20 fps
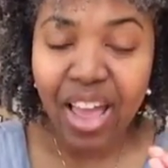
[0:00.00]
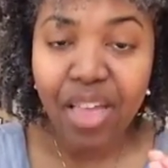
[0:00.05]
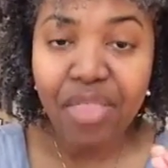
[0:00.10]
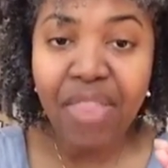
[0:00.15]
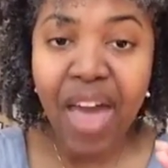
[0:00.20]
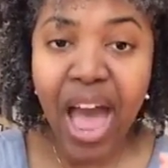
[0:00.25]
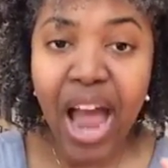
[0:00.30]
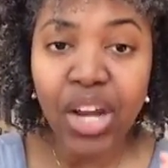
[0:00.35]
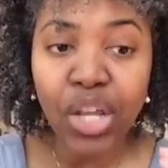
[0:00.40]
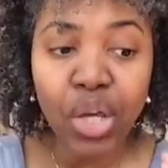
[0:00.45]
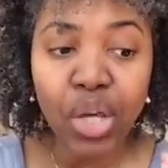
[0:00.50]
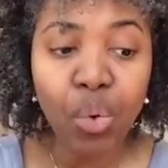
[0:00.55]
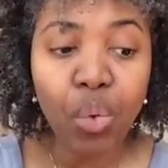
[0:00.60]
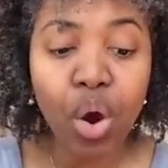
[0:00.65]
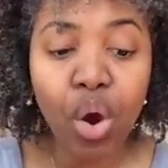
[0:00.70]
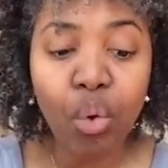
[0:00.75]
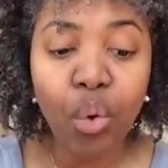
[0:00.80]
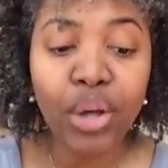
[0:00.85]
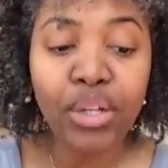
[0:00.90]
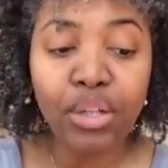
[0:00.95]
that you
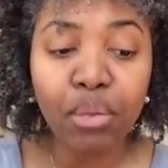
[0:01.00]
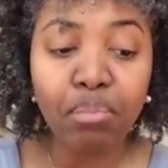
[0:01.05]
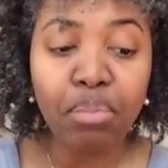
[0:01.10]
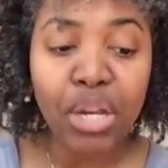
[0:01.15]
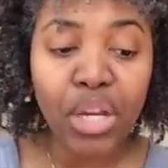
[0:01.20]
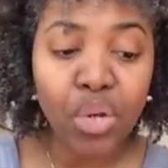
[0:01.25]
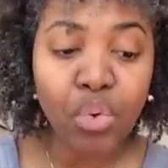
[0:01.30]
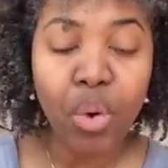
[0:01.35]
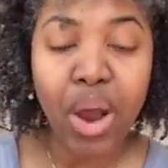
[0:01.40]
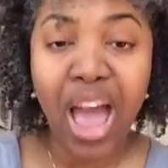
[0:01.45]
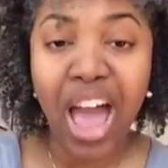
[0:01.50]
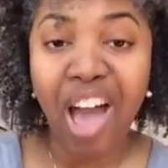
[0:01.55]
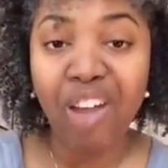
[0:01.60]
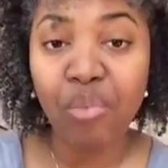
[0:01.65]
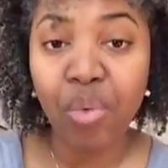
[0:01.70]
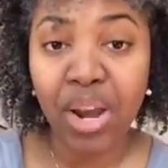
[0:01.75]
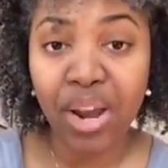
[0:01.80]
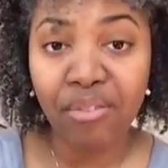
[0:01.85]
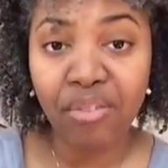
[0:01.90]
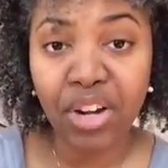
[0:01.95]
are going to be, do, or
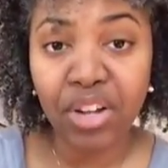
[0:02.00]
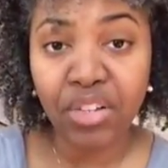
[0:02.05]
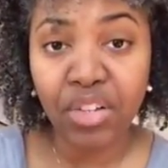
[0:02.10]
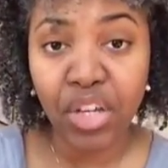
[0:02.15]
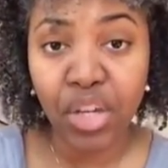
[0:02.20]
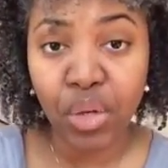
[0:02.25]
have whatever it is that